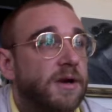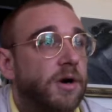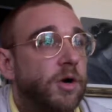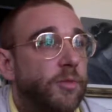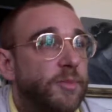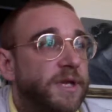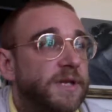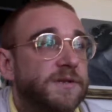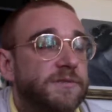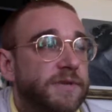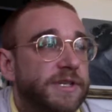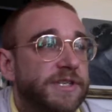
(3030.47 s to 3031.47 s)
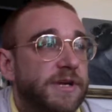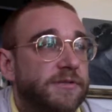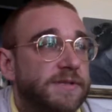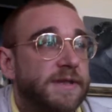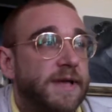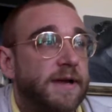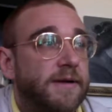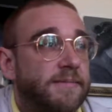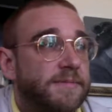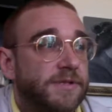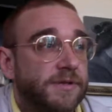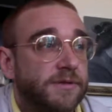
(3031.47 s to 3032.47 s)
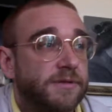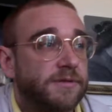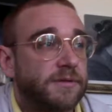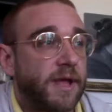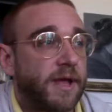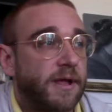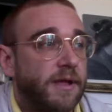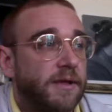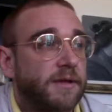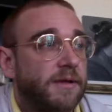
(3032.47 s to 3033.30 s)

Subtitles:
hoping to reach out to them too. Like,